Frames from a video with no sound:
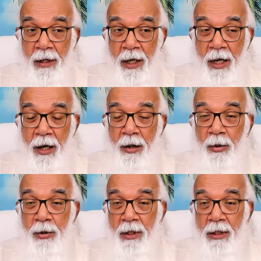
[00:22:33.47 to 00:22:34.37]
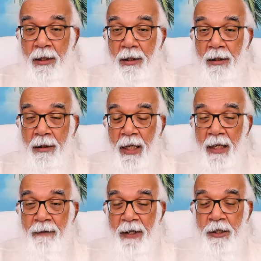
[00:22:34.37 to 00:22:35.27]
now
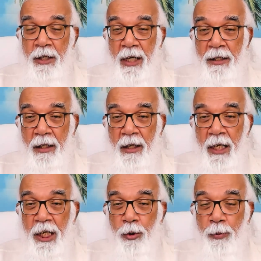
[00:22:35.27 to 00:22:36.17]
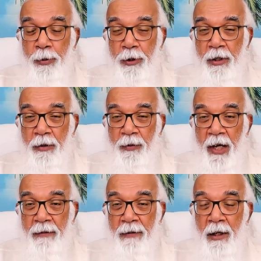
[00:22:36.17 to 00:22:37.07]
in which category you put the
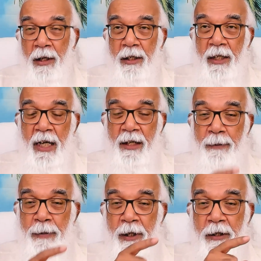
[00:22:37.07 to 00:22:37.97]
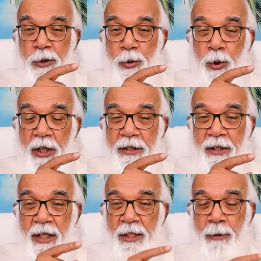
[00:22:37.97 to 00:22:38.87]
wave that appears to
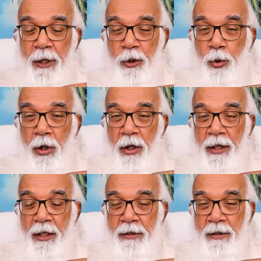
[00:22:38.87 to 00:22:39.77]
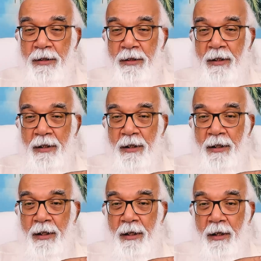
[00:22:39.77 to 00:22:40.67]
exist but do not exist.
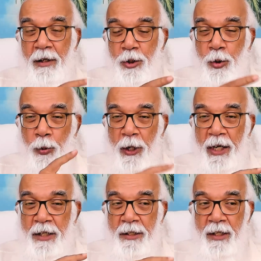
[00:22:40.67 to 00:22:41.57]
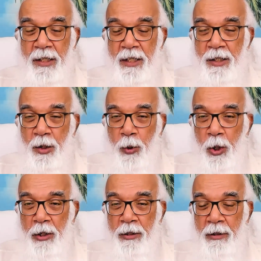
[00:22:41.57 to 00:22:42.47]
So what exists is the
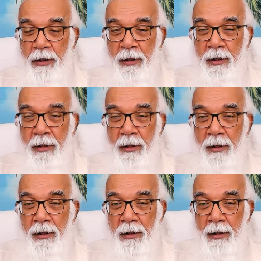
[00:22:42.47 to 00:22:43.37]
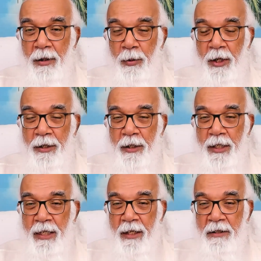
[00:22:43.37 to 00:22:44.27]
water. The water
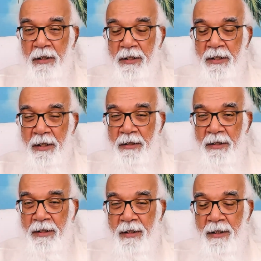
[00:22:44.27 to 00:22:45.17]
is existence.